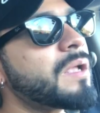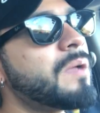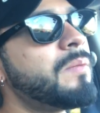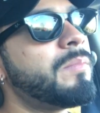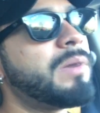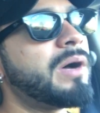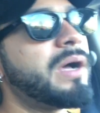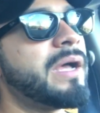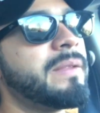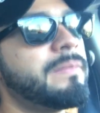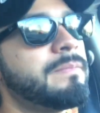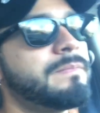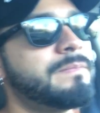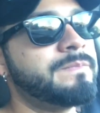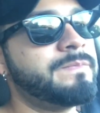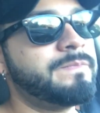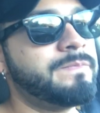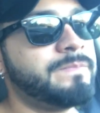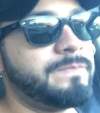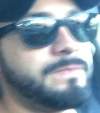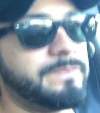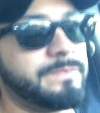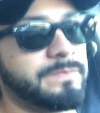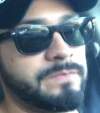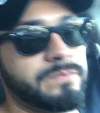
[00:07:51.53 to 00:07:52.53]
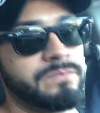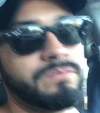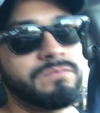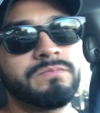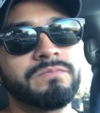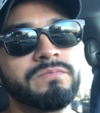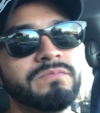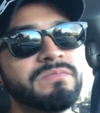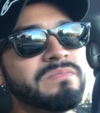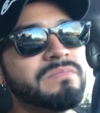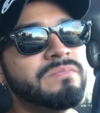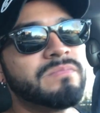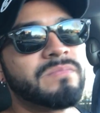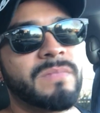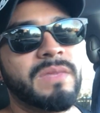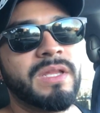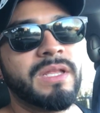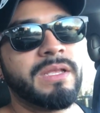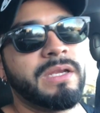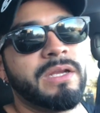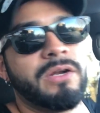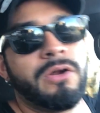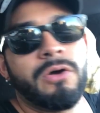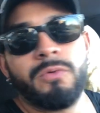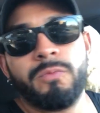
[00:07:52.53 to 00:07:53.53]
But
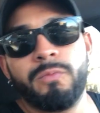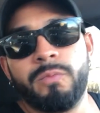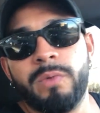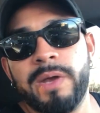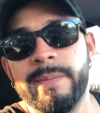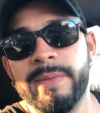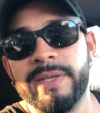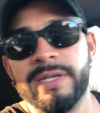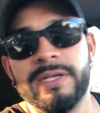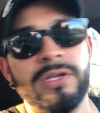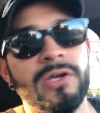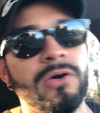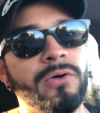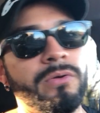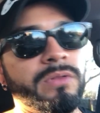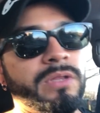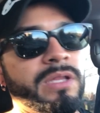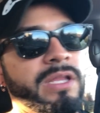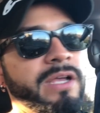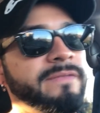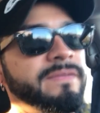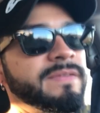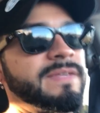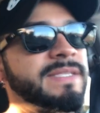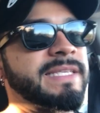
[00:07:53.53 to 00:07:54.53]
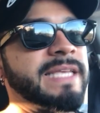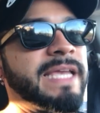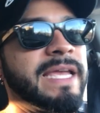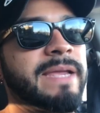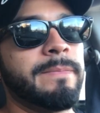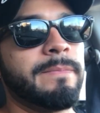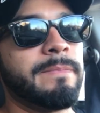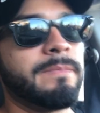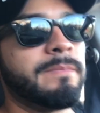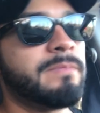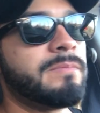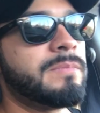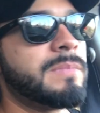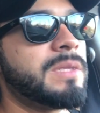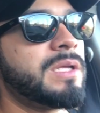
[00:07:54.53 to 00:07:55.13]
you know, women don't love the same.